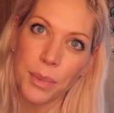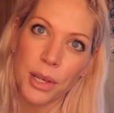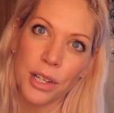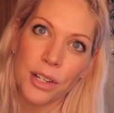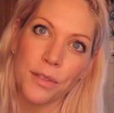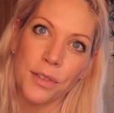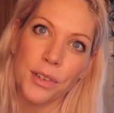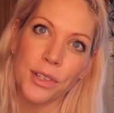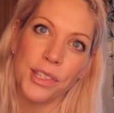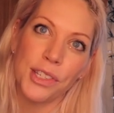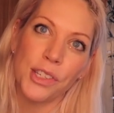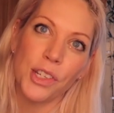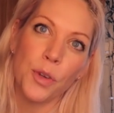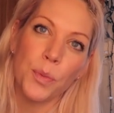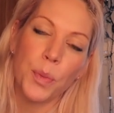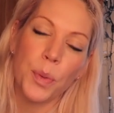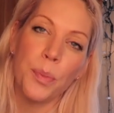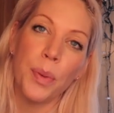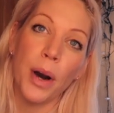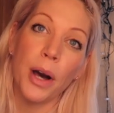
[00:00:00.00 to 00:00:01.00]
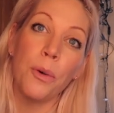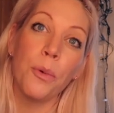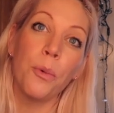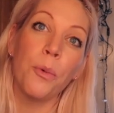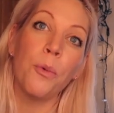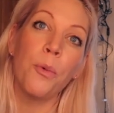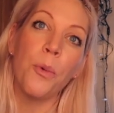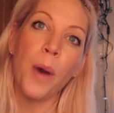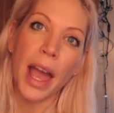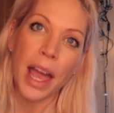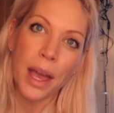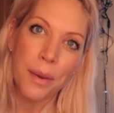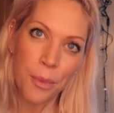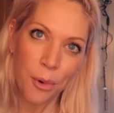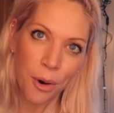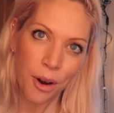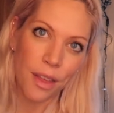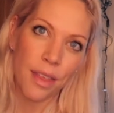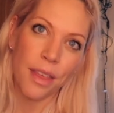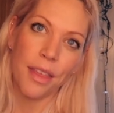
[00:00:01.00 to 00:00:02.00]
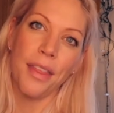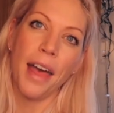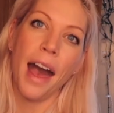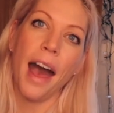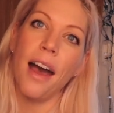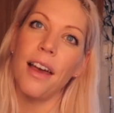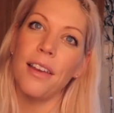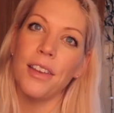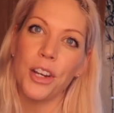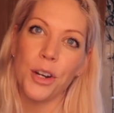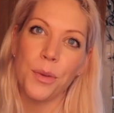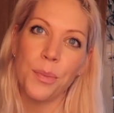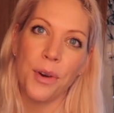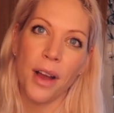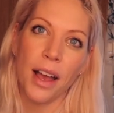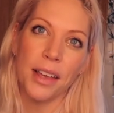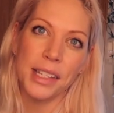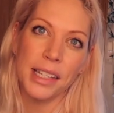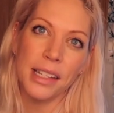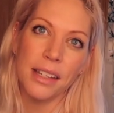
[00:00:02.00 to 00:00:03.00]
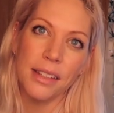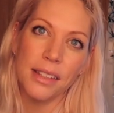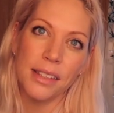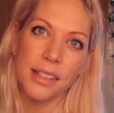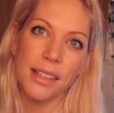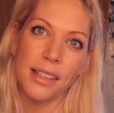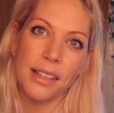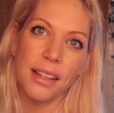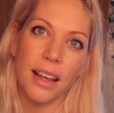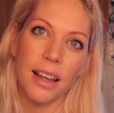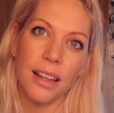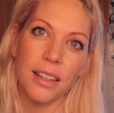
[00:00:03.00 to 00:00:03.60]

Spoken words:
beautiful soup, but way more than that, your presence,